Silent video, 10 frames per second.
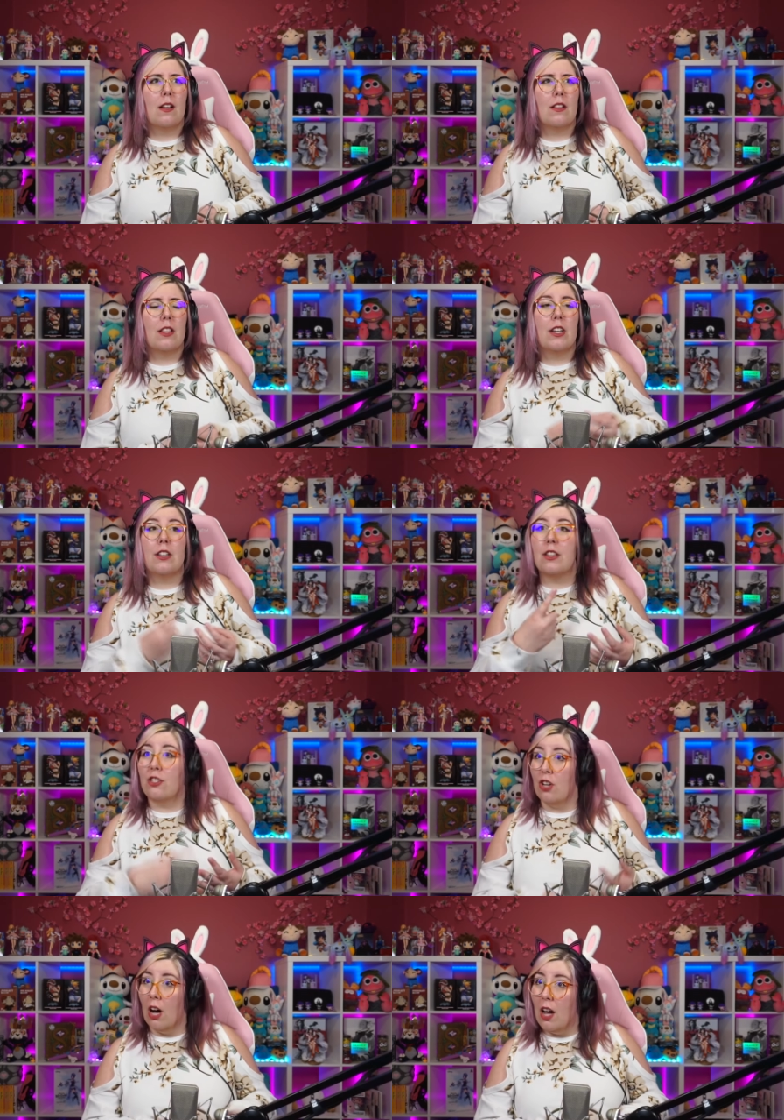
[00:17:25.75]
the the
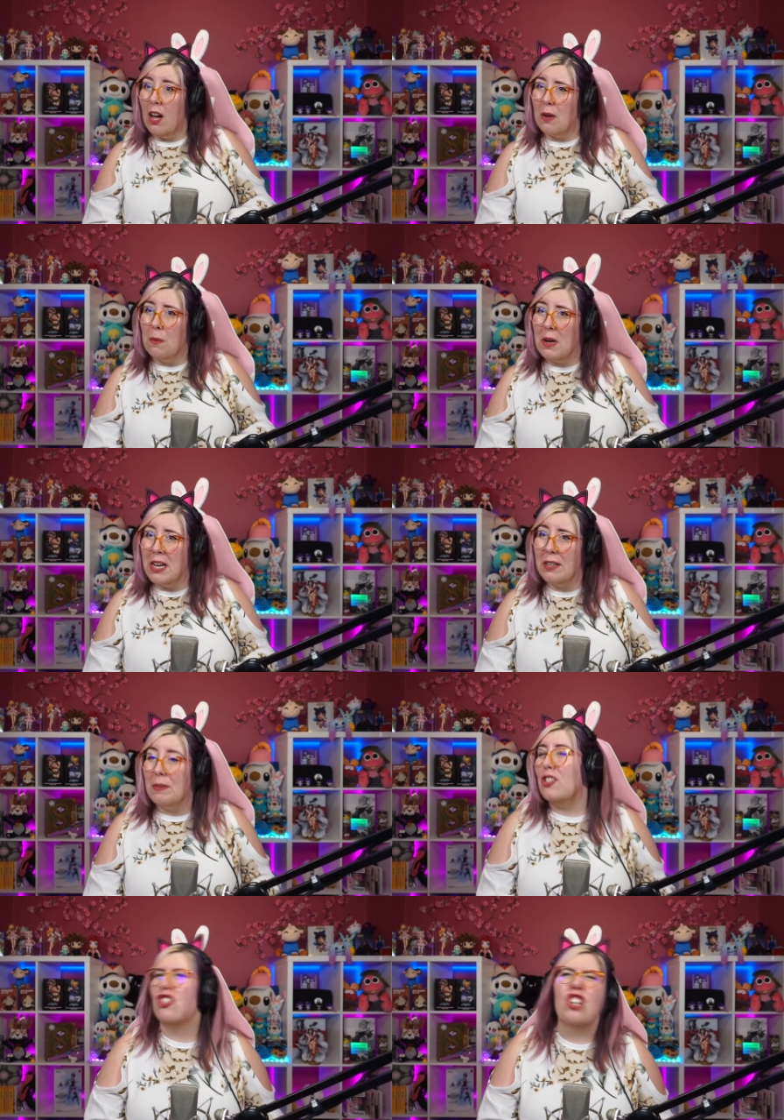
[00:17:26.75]
dog one,
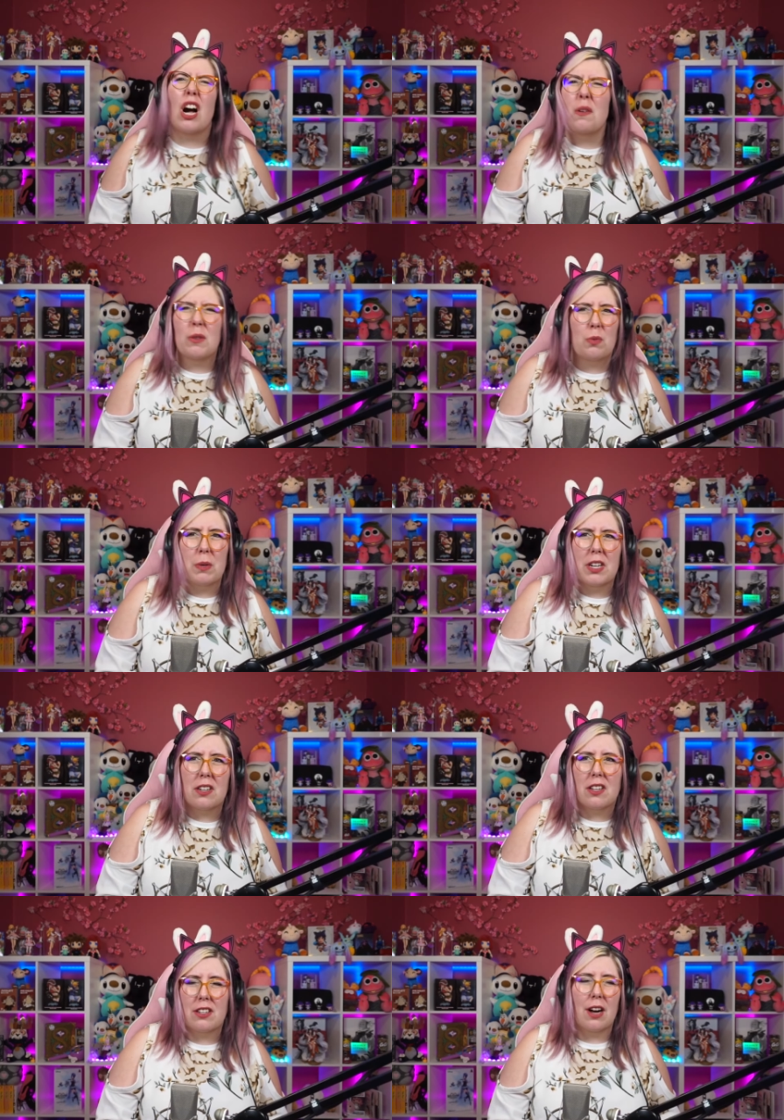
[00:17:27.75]
which the dog was
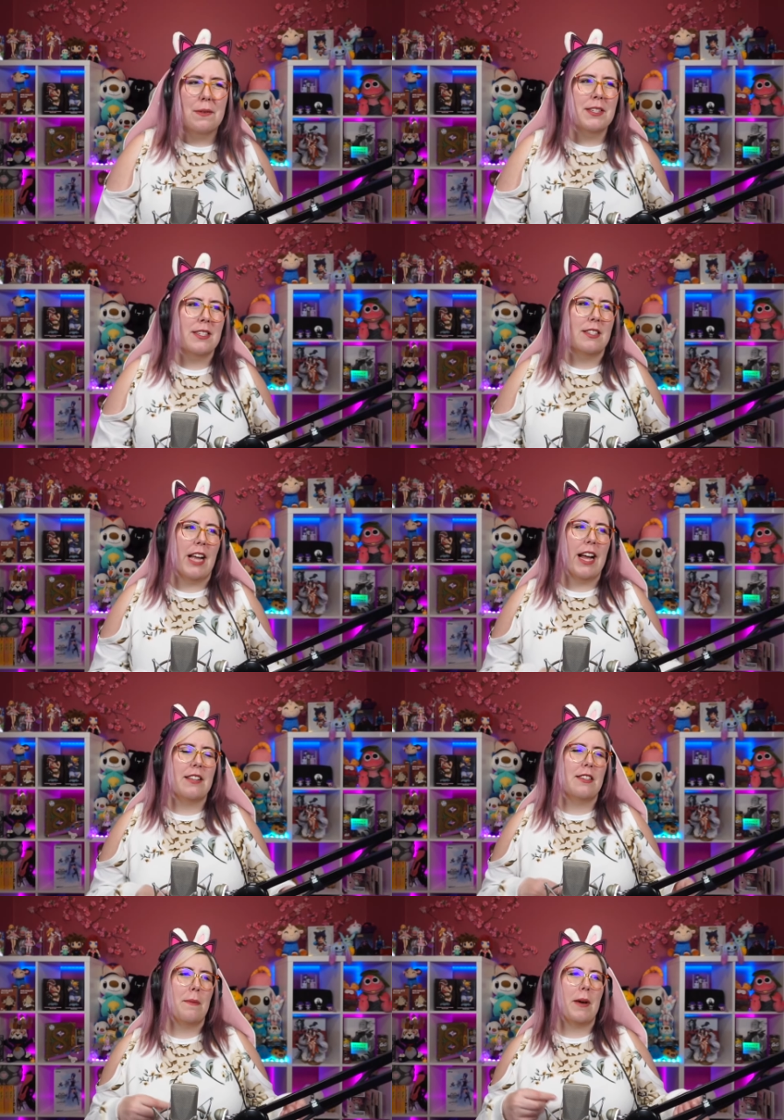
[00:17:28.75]
weird. The dog was
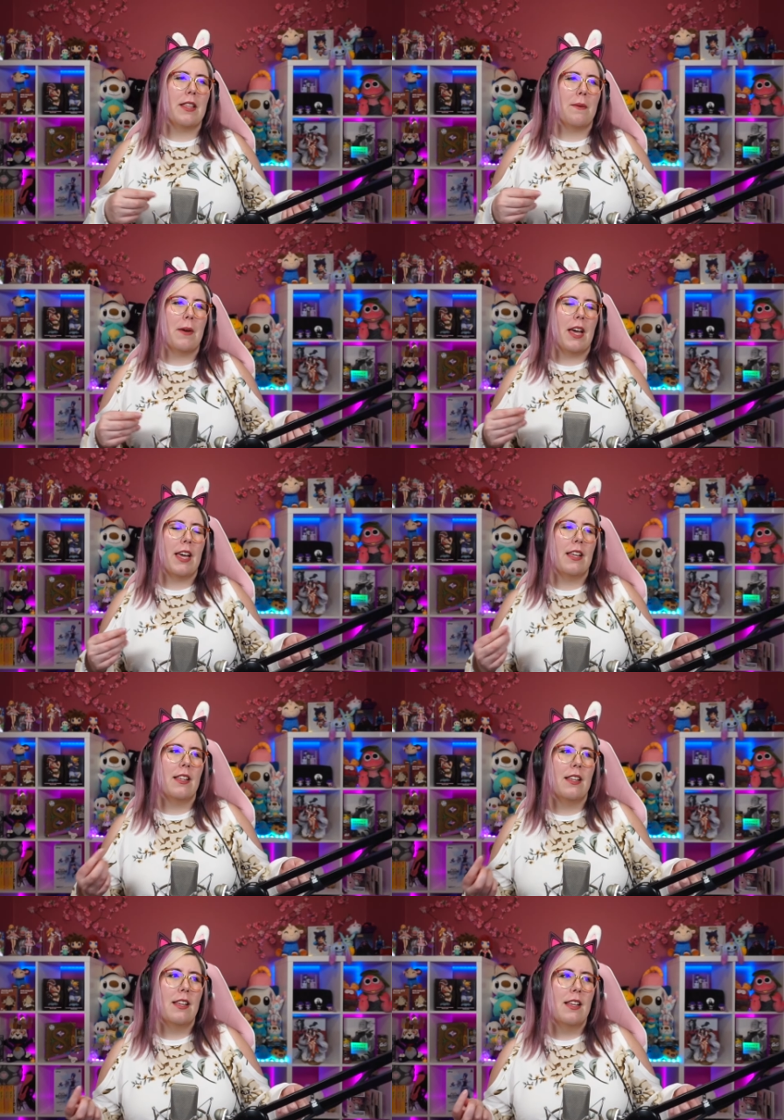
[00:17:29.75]
sassy, by the way.
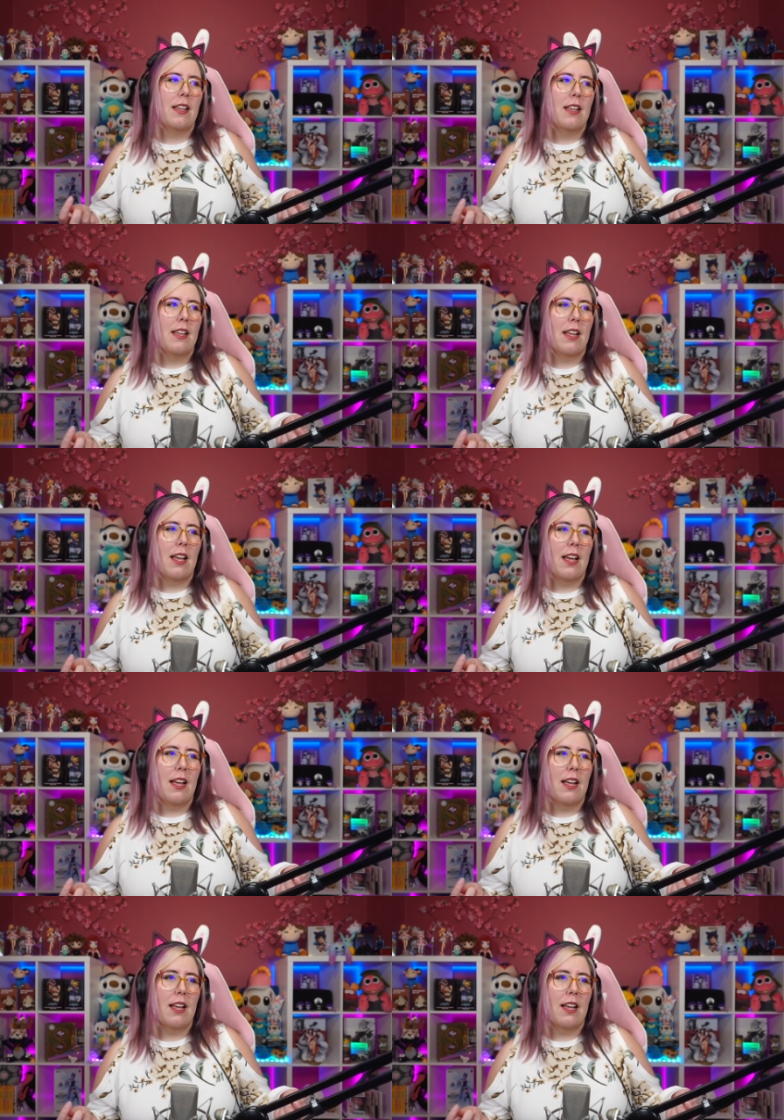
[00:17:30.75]

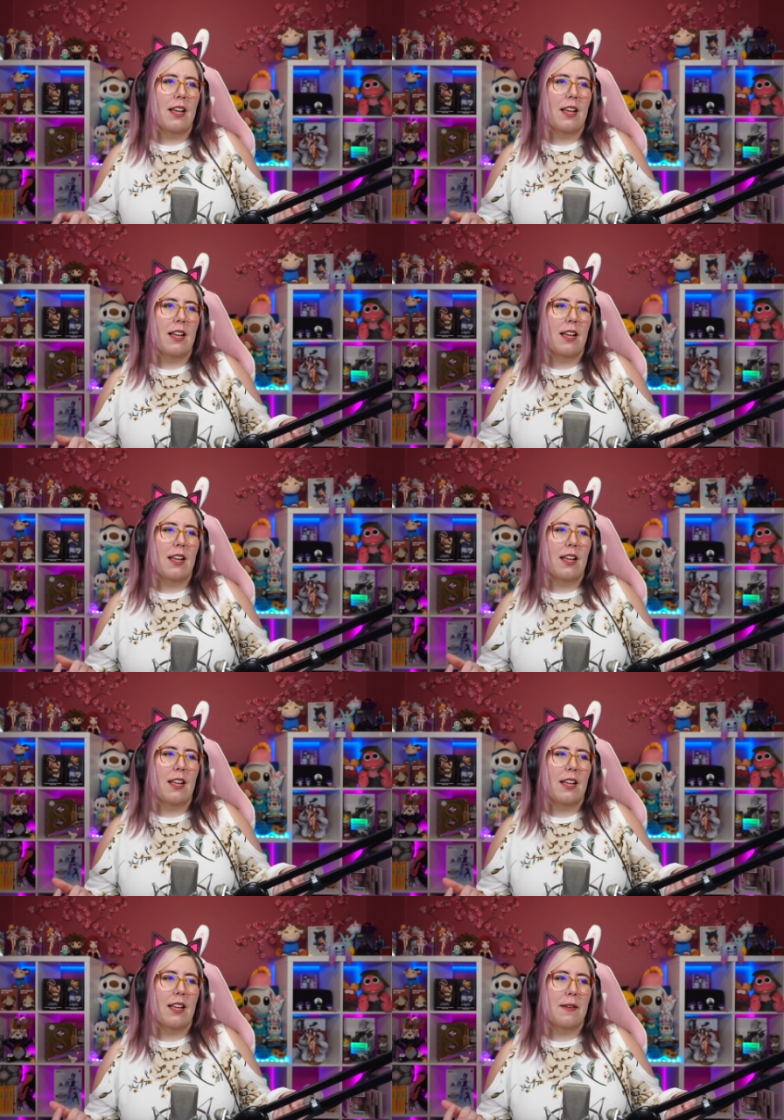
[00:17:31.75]

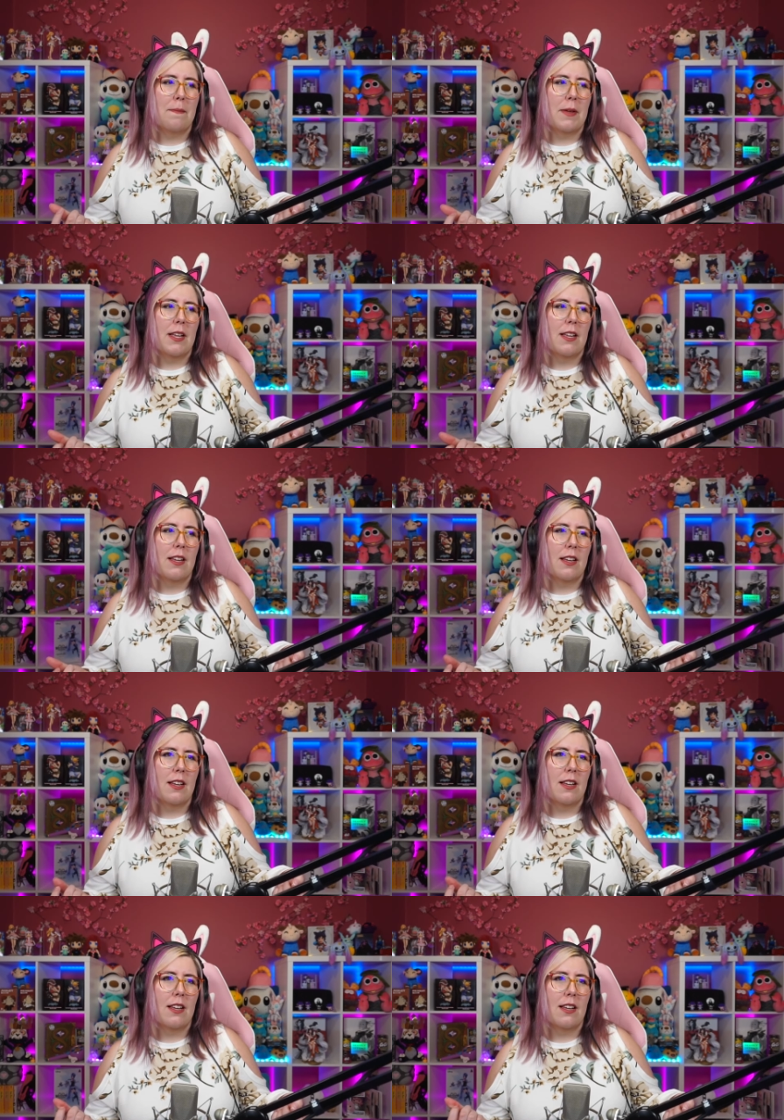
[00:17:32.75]
Um, is
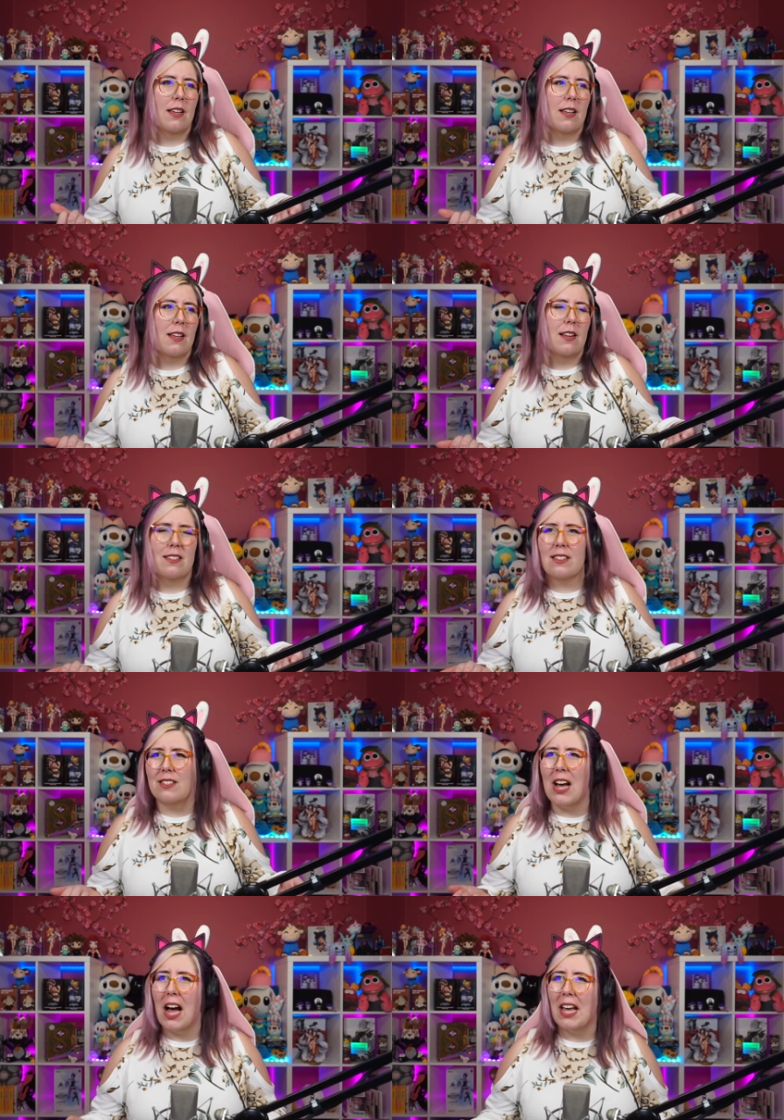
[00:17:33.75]
there a
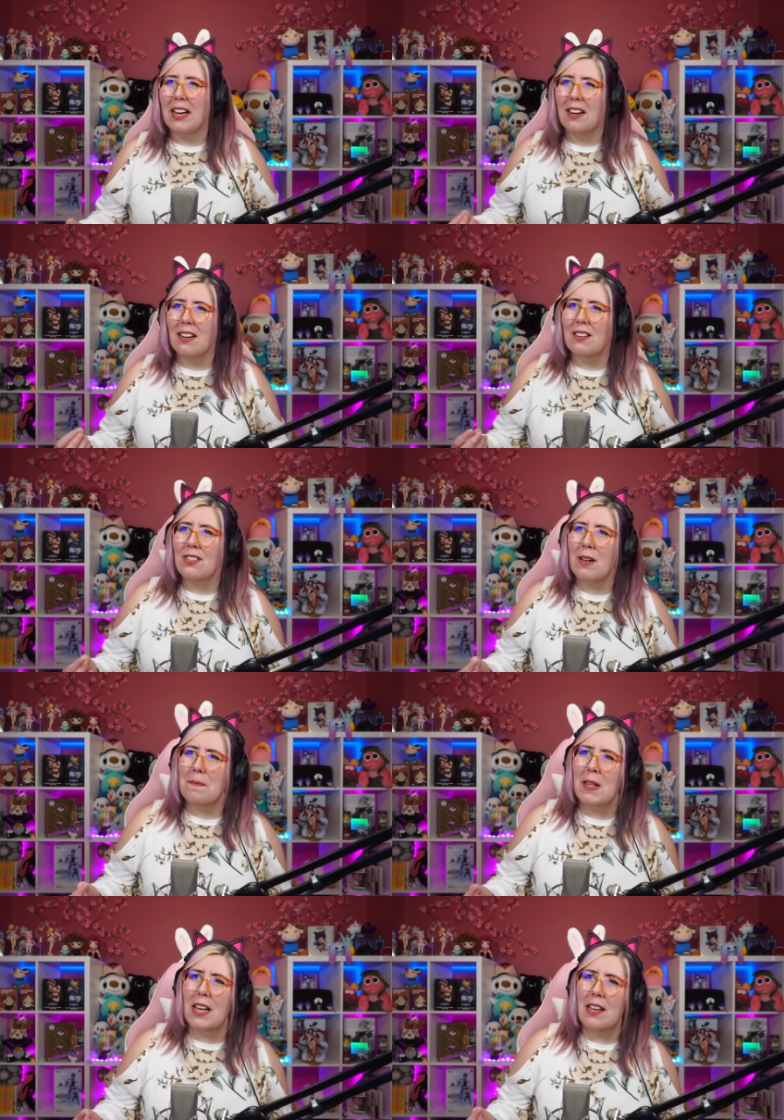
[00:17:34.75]
tiger or
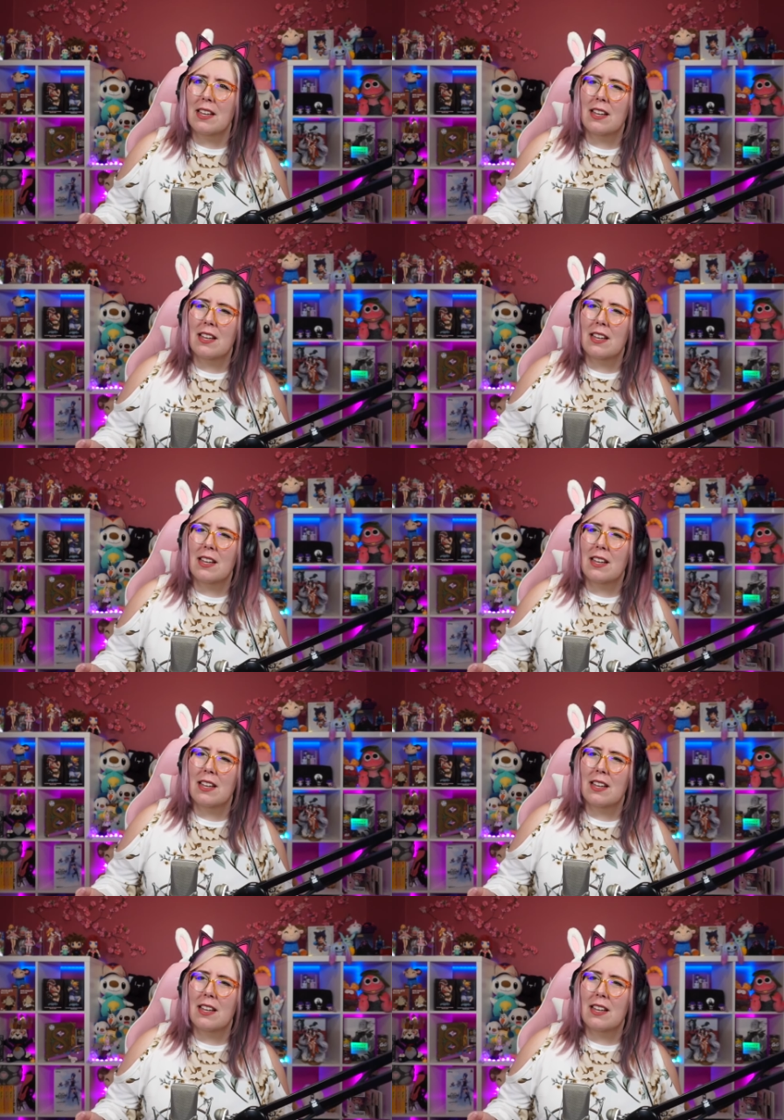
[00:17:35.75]
something?